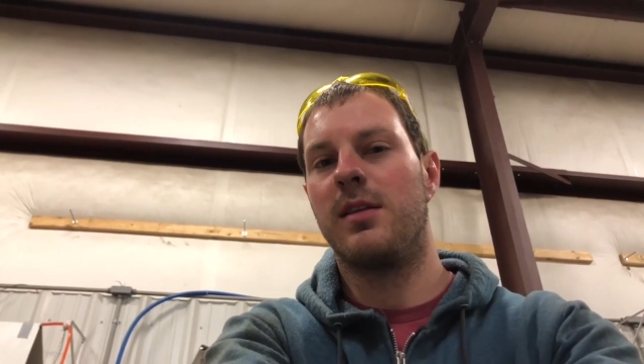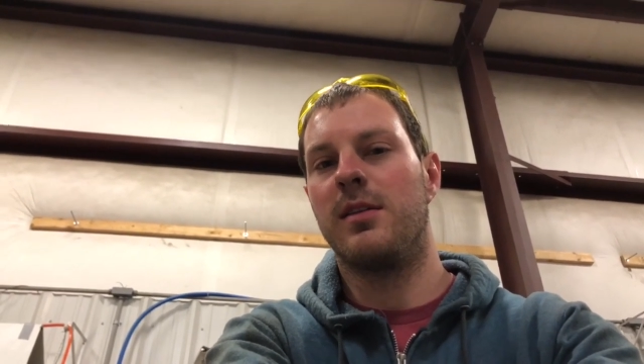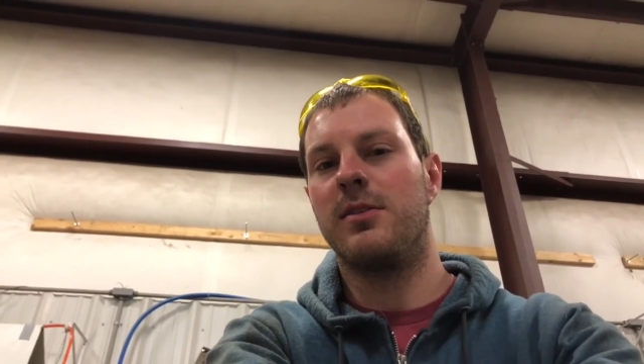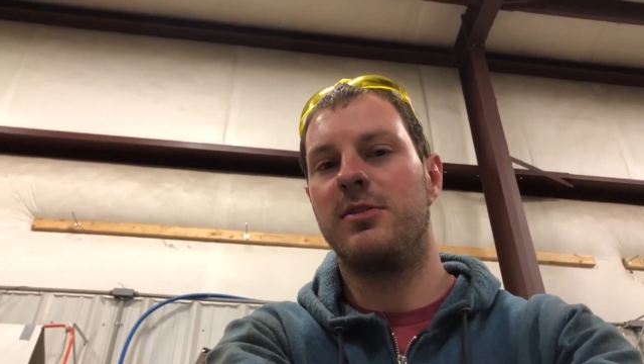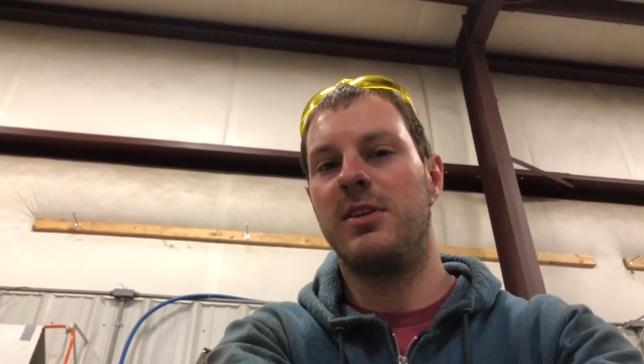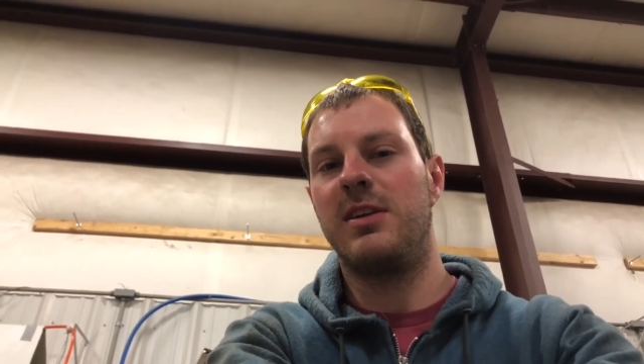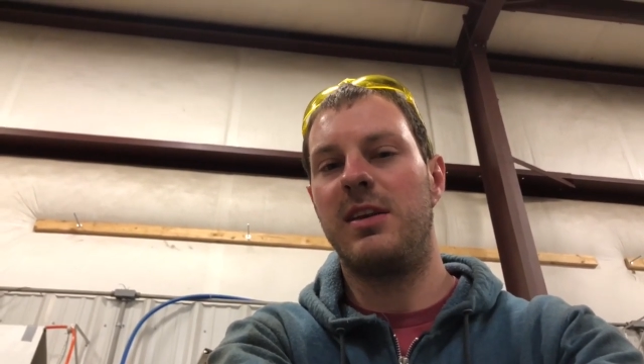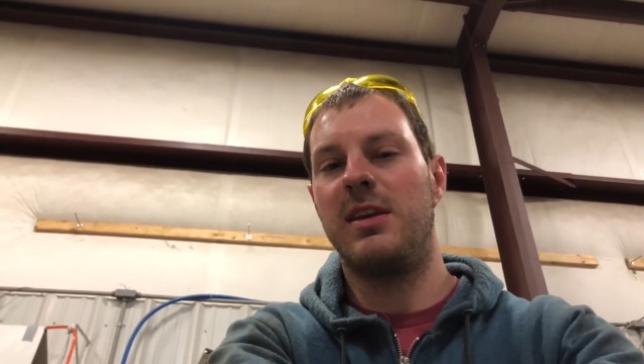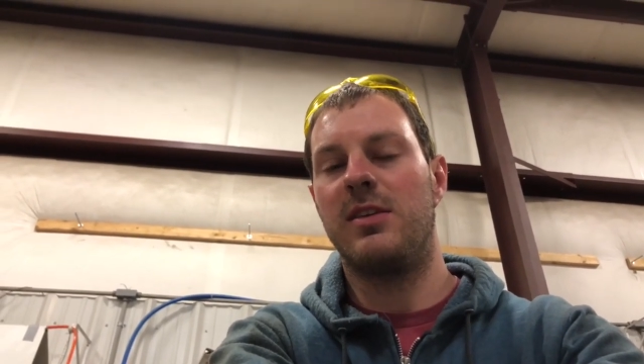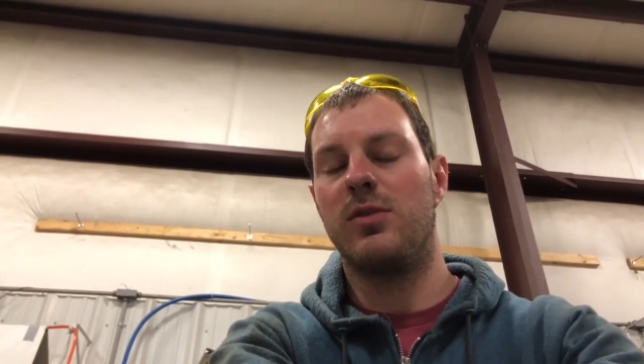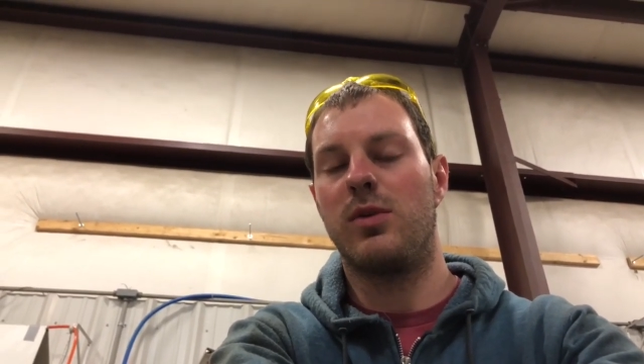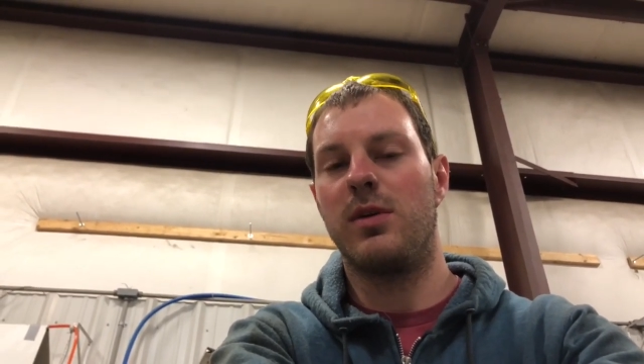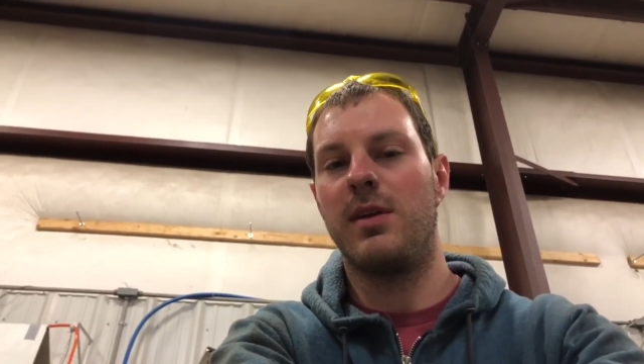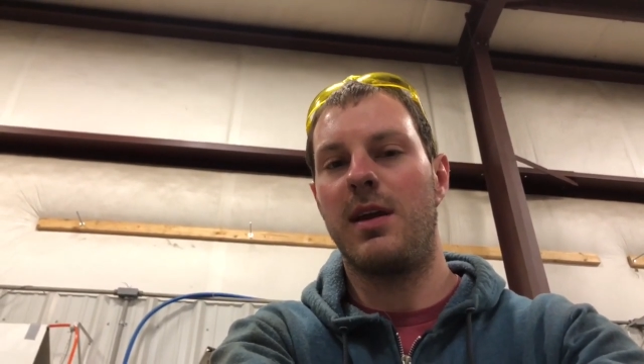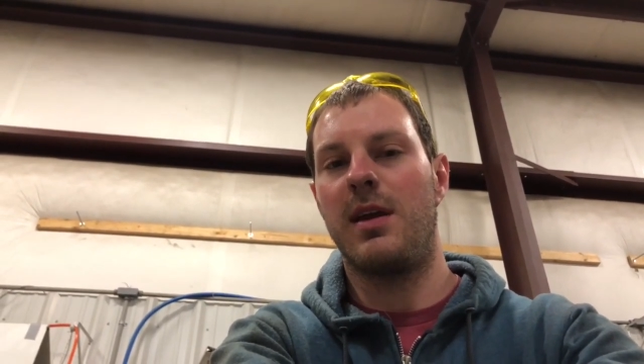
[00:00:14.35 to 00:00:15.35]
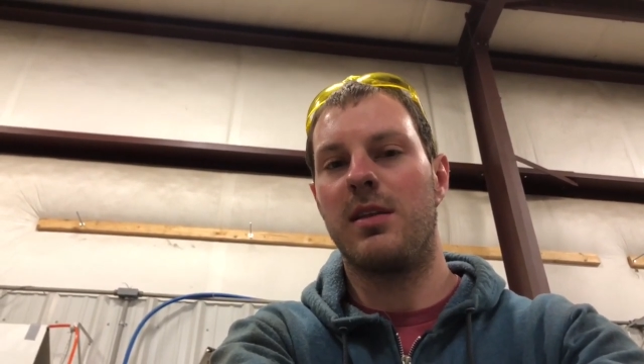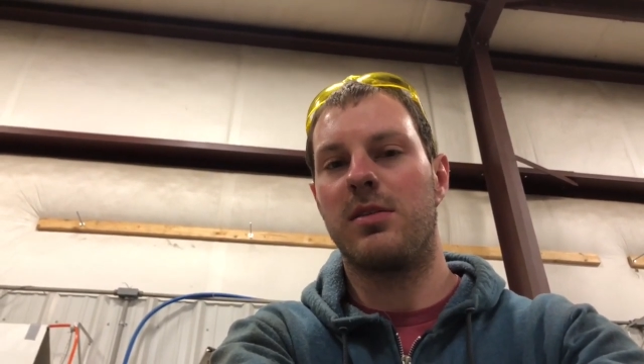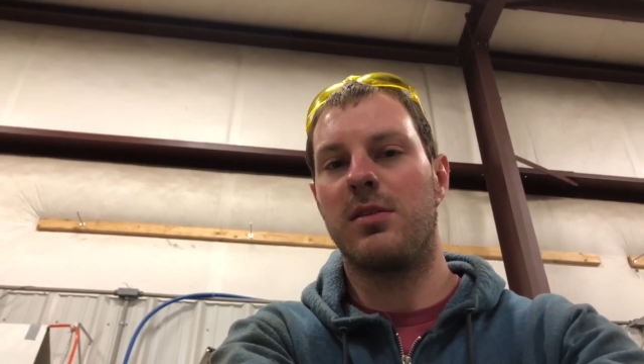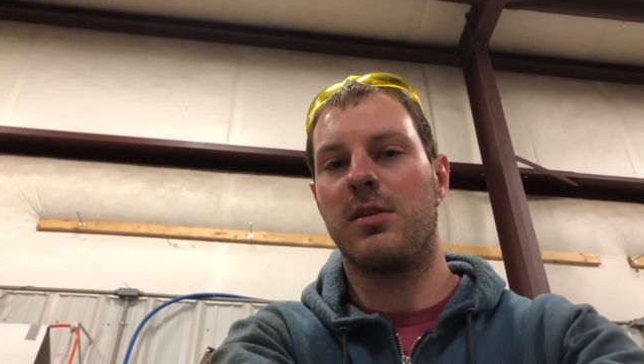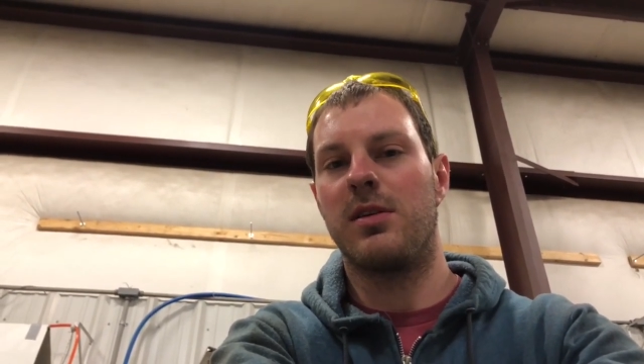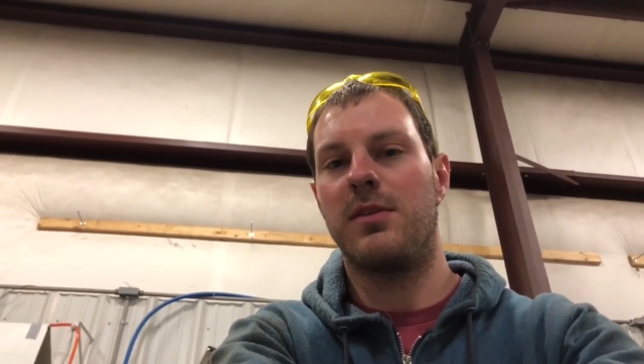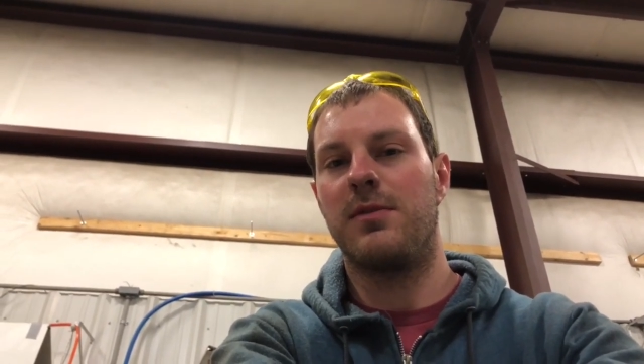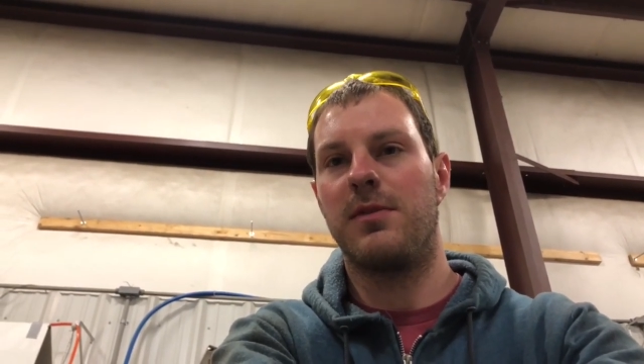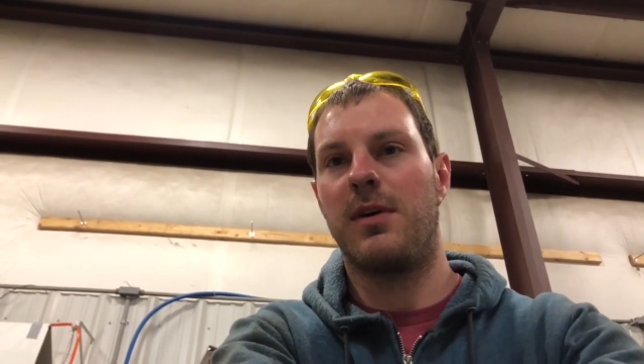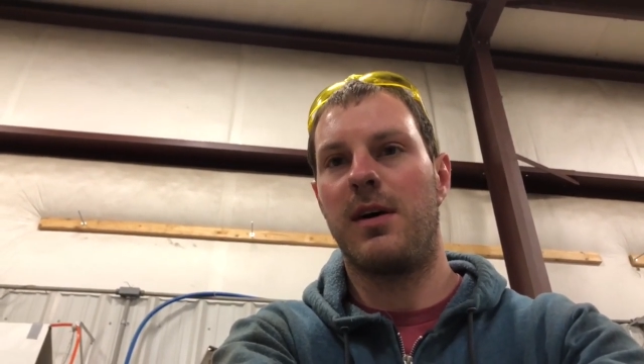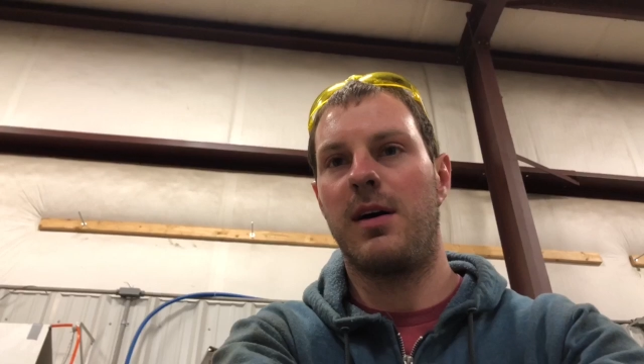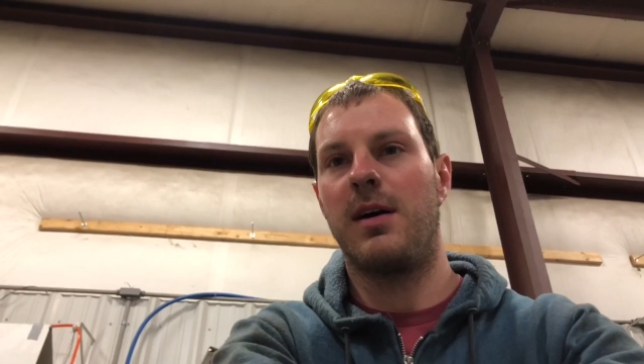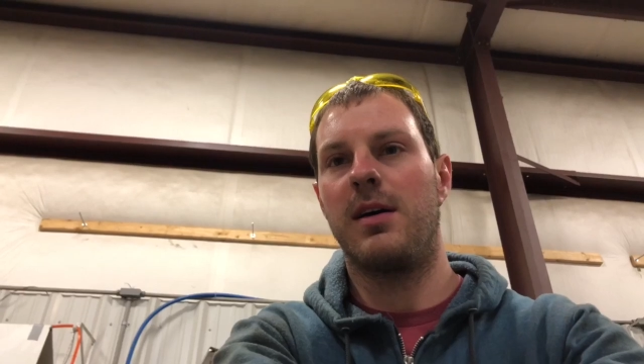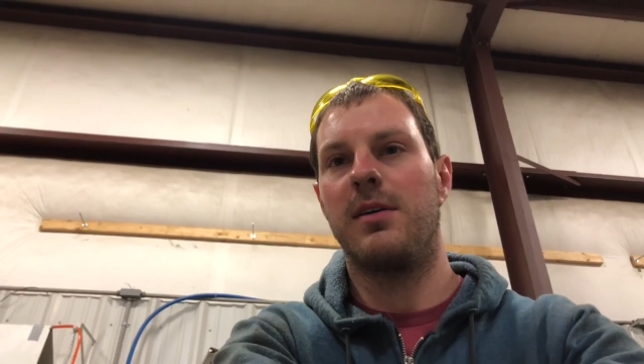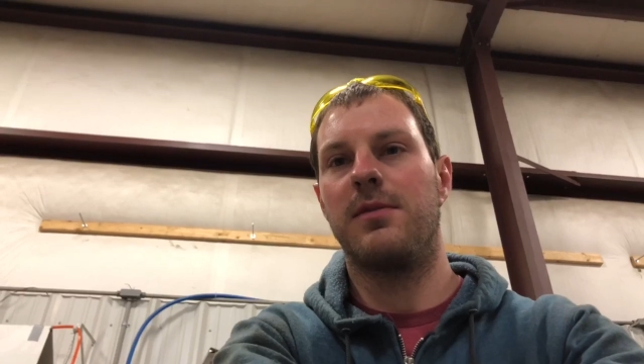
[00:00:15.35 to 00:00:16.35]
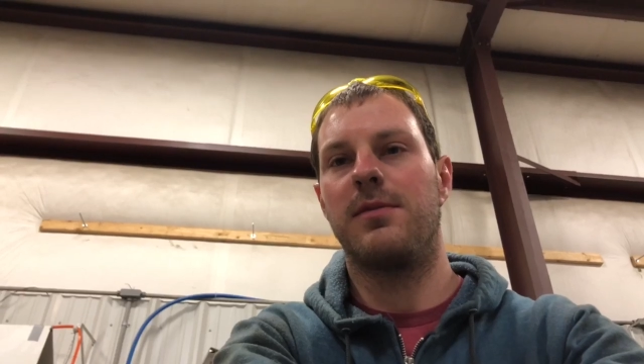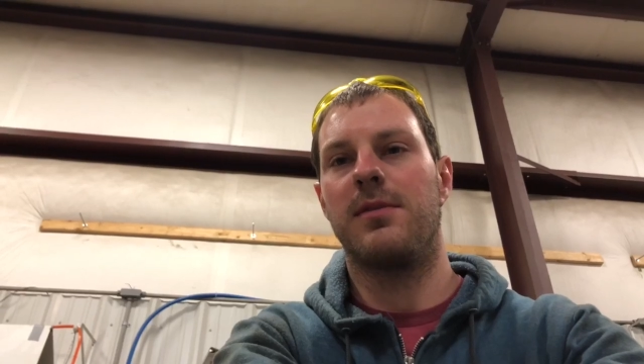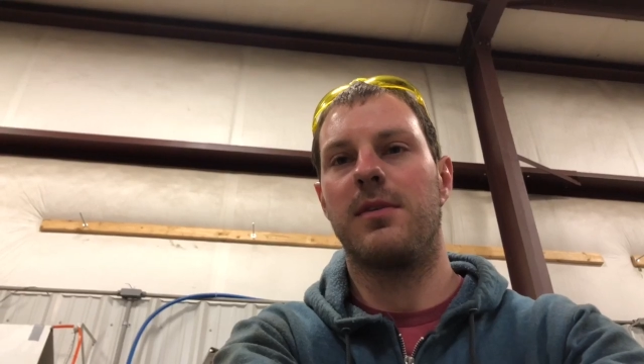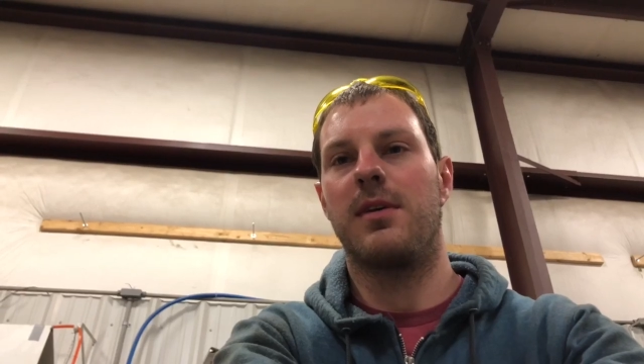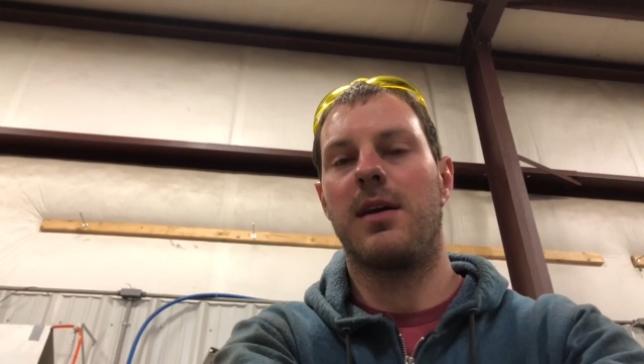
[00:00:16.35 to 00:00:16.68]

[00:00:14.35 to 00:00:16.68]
The GT2835